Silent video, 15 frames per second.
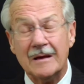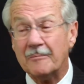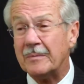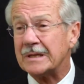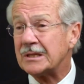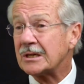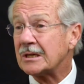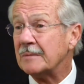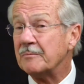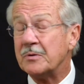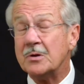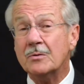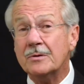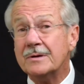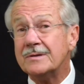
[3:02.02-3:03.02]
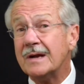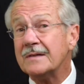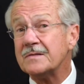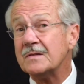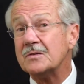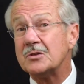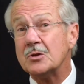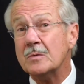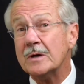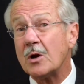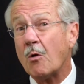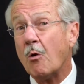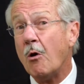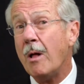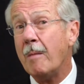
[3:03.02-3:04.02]
But the computer doesn't do it
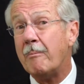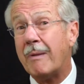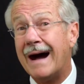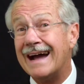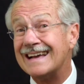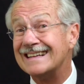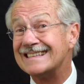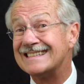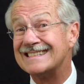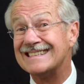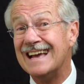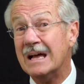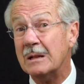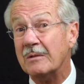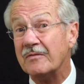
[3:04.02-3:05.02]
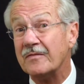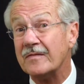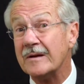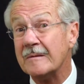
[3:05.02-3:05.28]
all by itself.